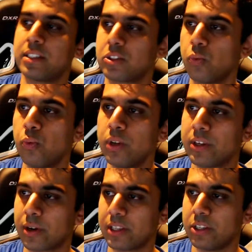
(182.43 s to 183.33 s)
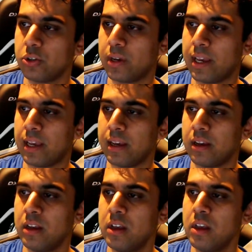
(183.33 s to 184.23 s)
really quickly do a uh,
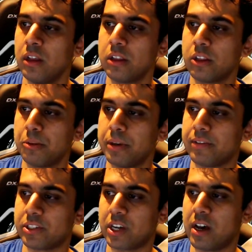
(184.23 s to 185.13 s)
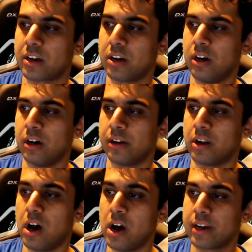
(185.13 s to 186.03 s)
little bit of a talk on
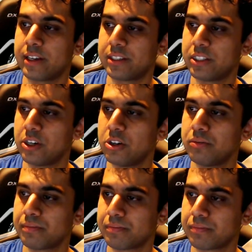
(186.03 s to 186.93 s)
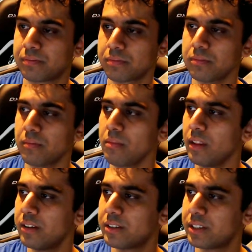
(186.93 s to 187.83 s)
August though.
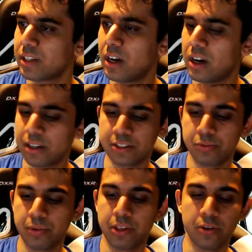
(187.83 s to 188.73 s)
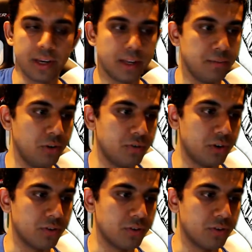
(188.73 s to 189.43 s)
Since August, we can go ahead and move over